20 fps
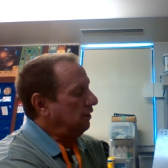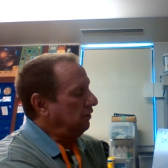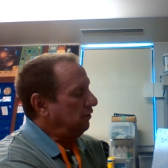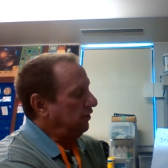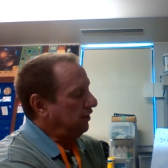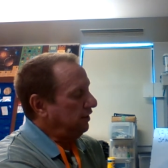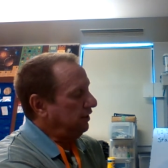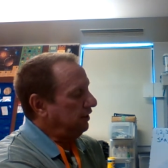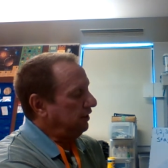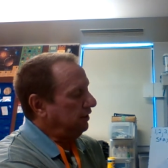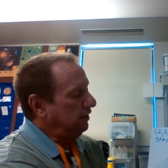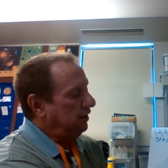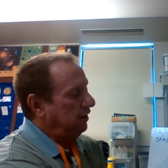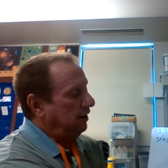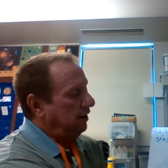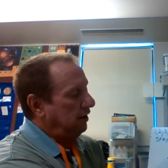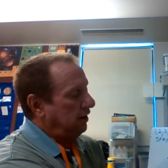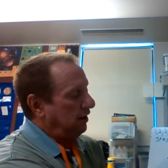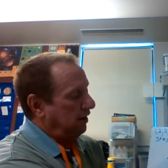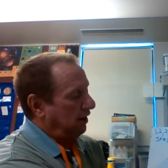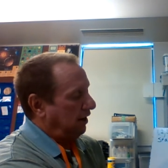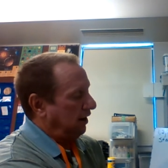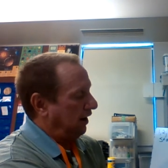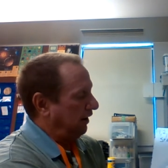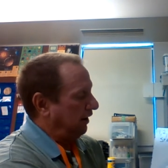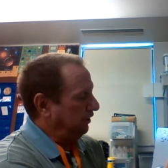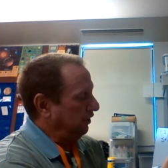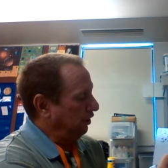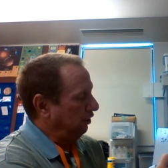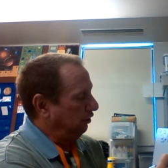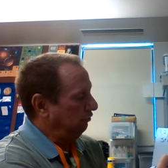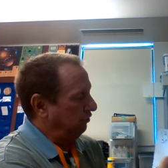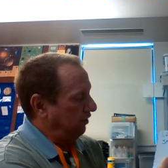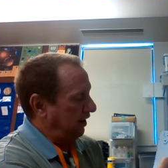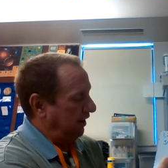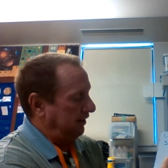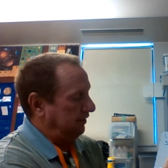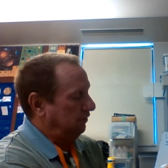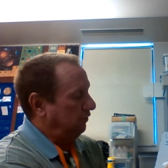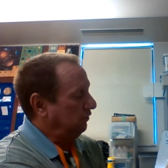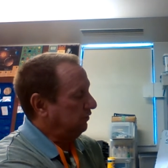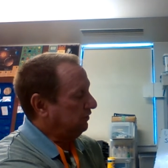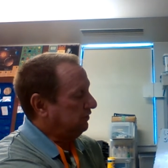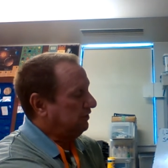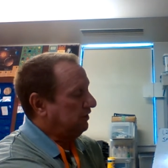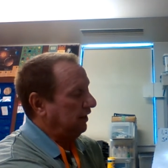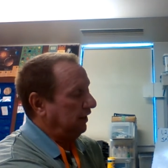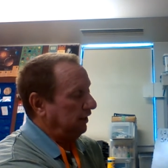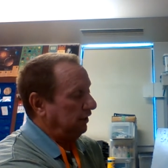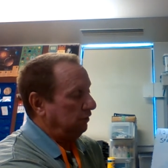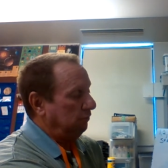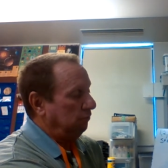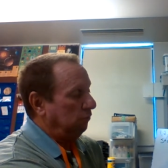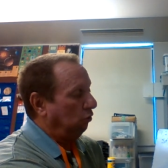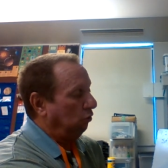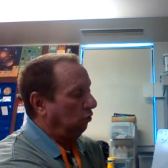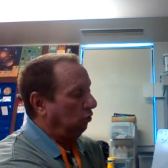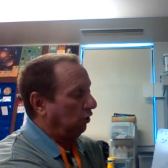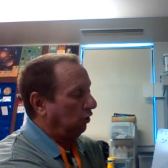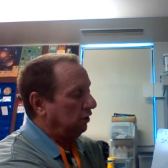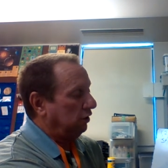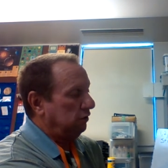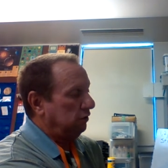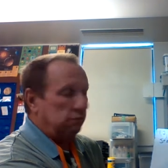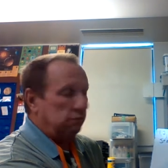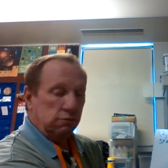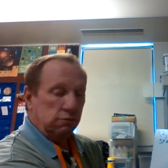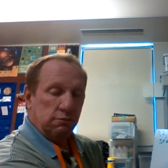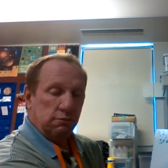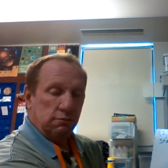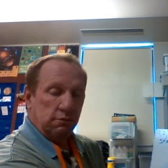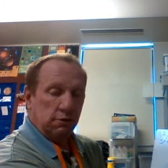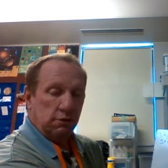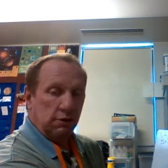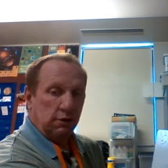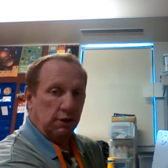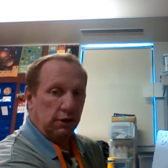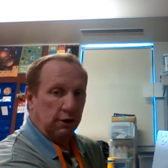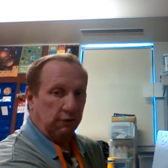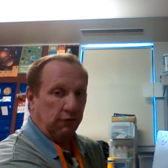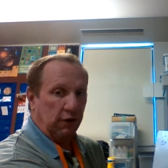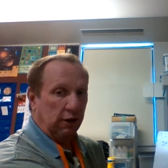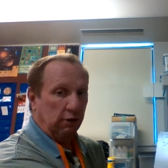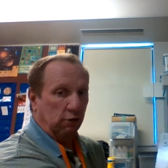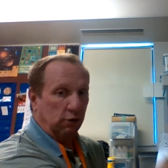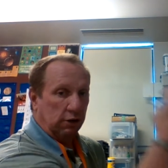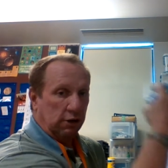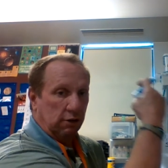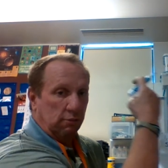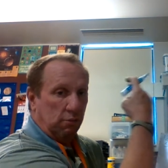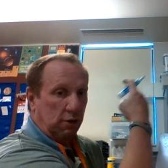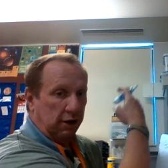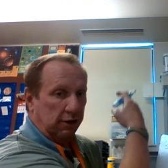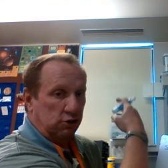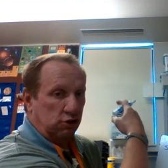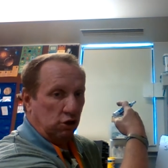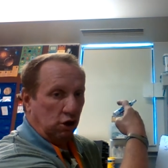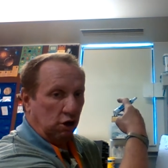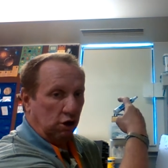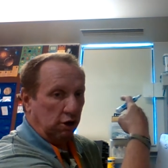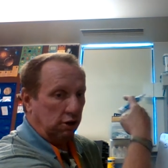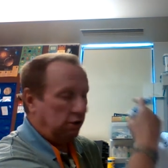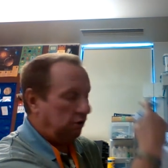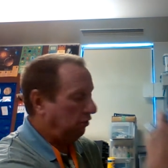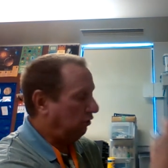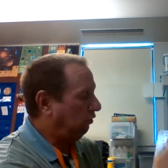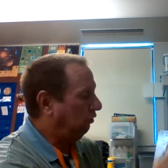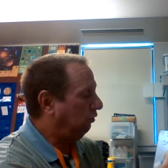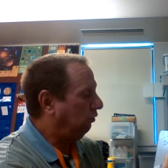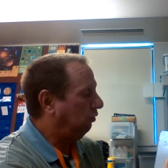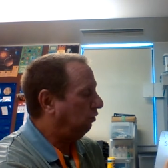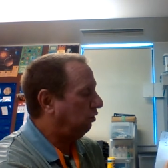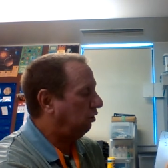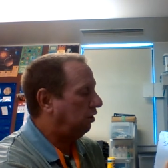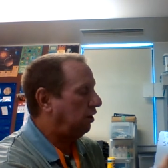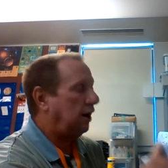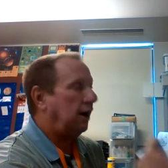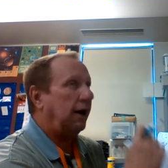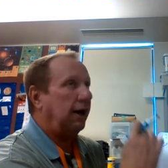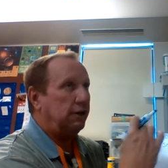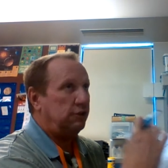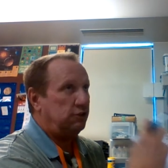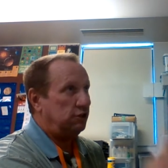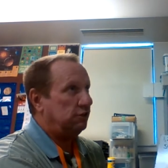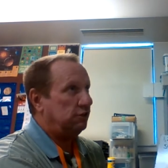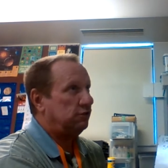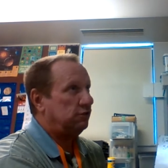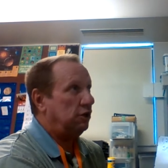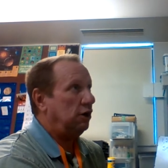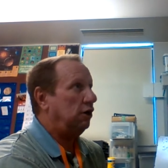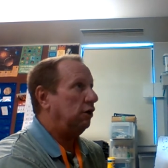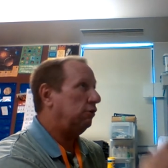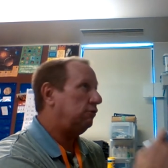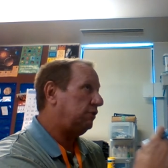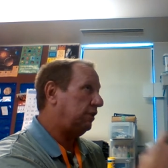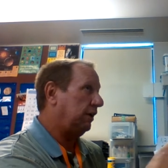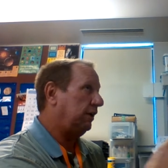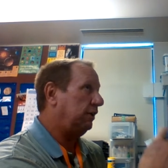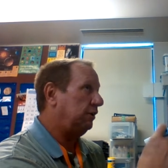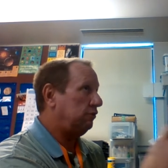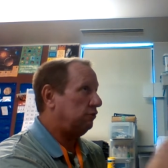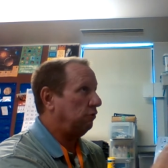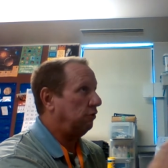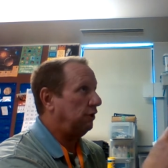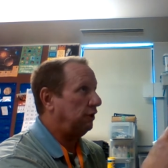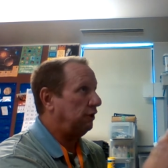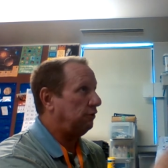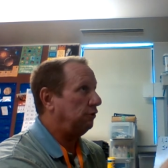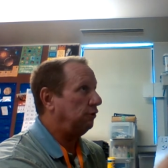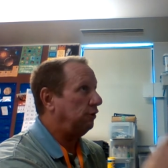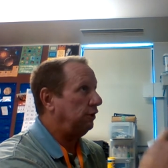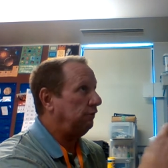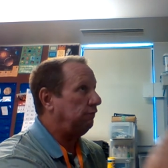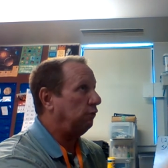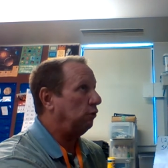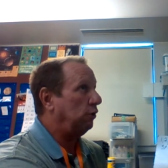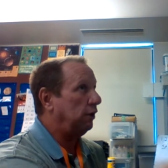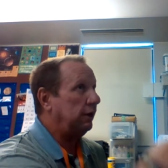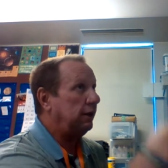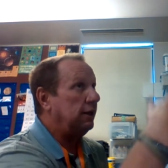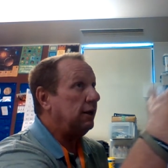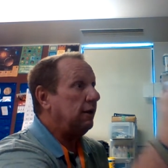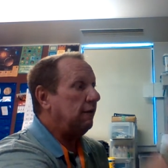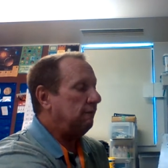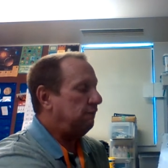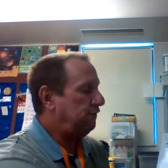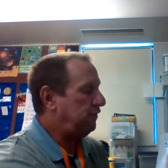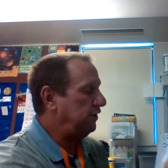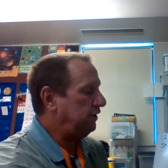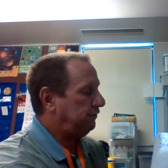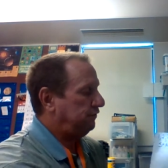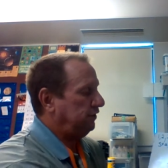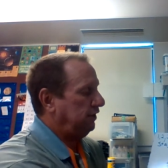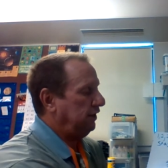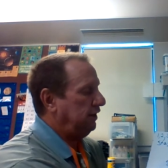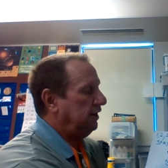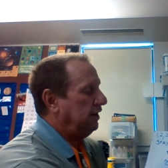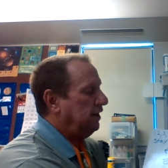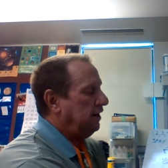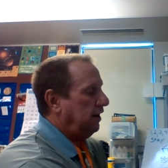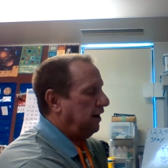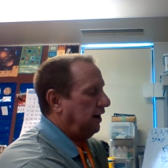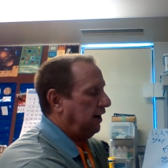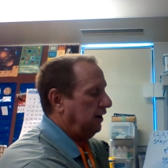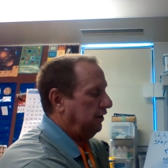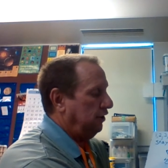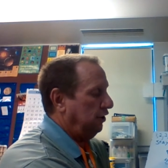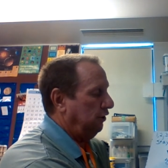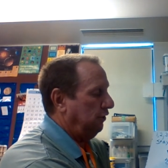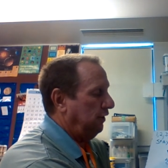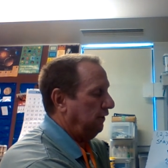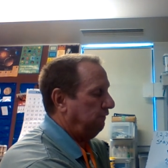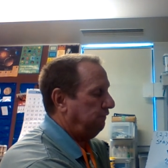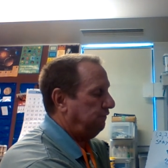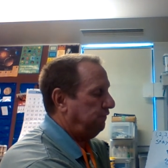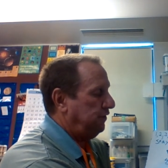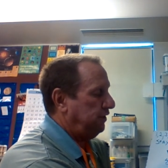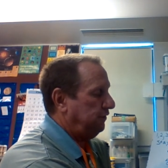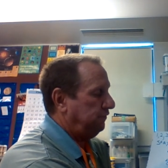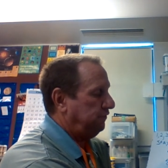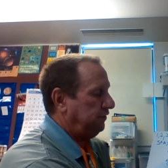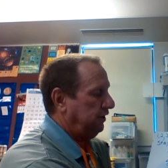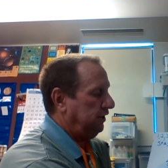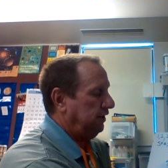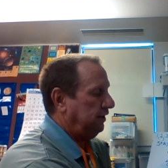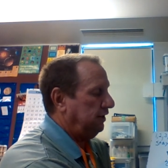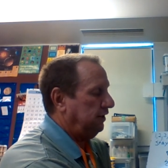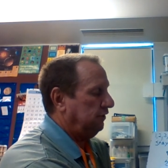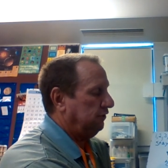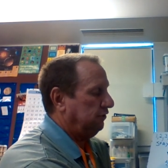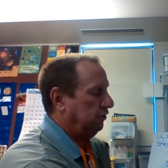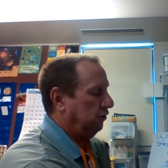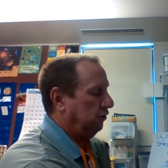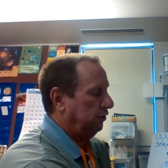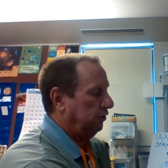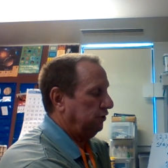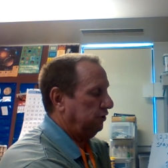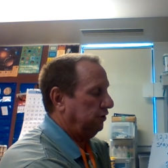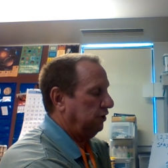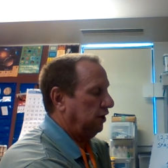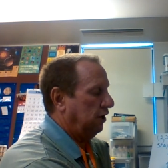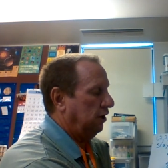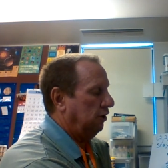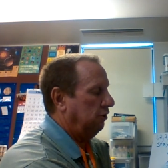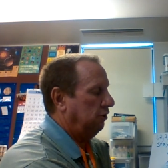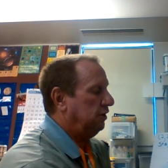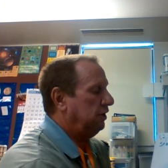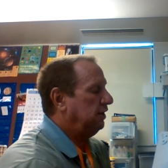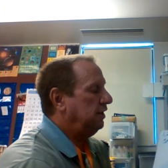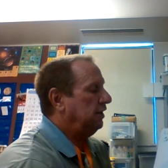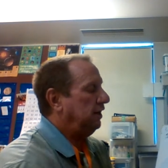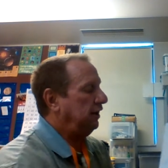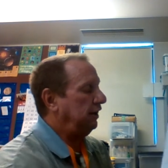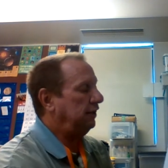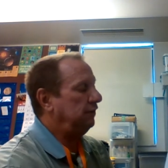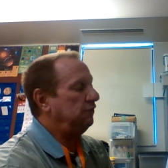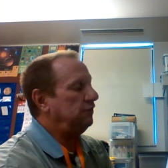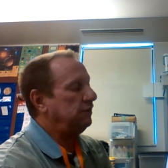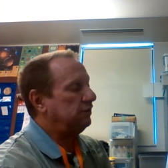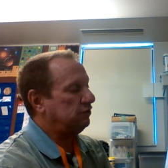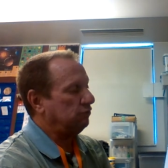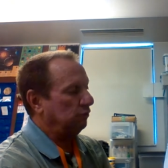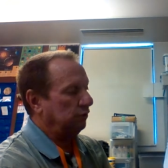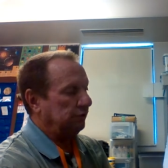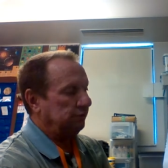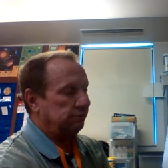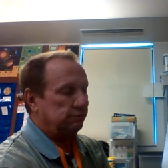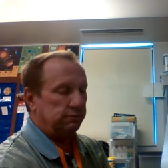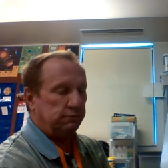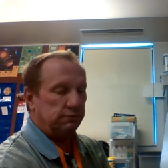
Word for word: Then I know that 10 more, if I look at my chart, or I just know 10, 20, 30, 40, 50, I know that 50 is going to go in this one.